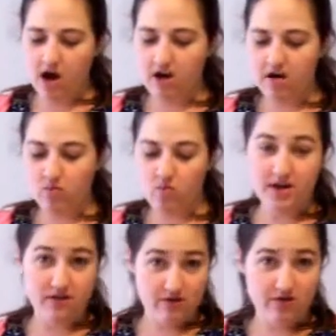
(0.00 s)
our
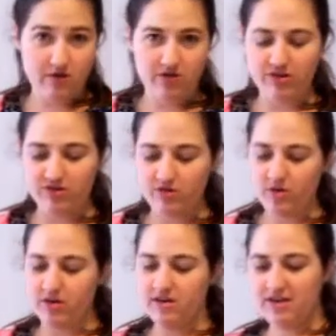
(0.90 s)
one grocery
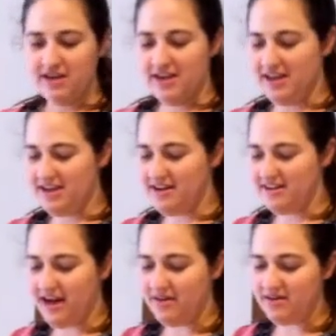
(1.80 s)
store in
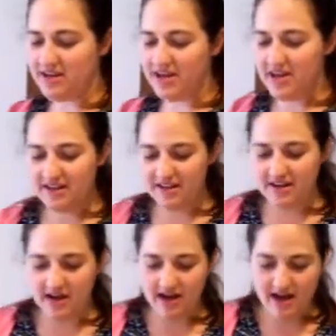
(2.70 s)
town
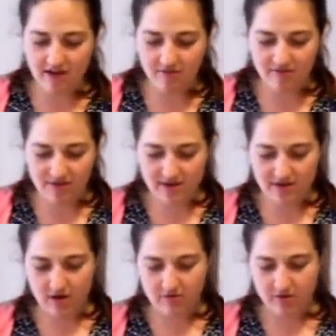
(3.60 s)
did not have
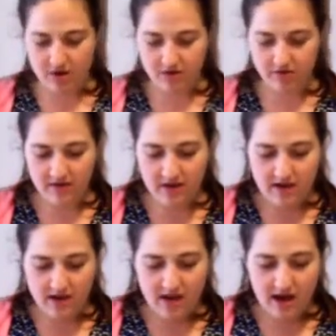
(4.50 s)
any waffle cones.
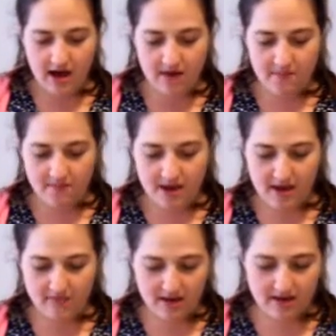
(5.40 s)

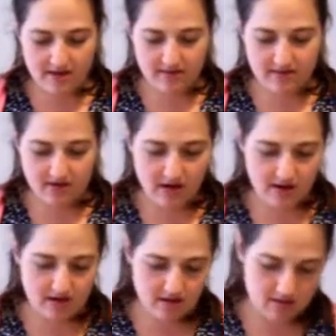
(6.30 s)
And because they're
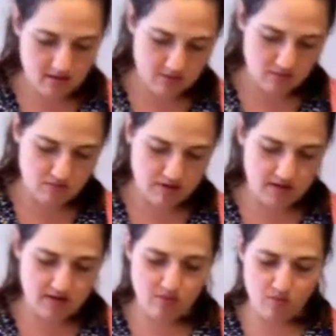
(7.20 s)
not
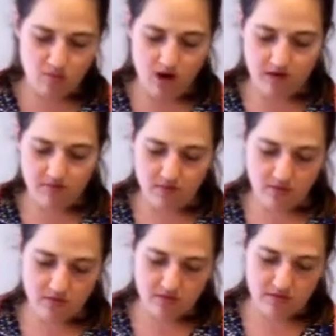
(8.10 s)
really
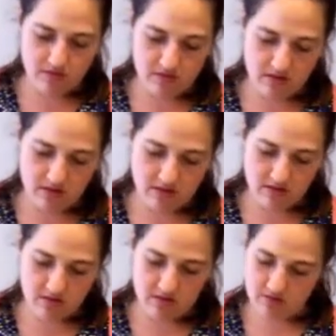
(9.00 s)
waffle,
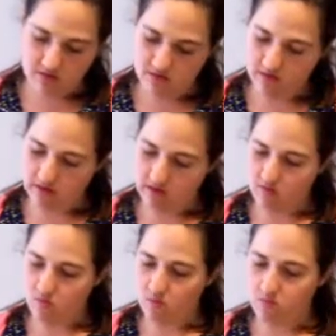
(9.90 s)
they're just like
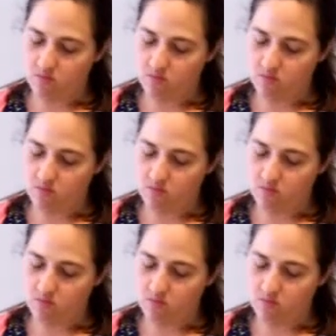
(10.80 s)
the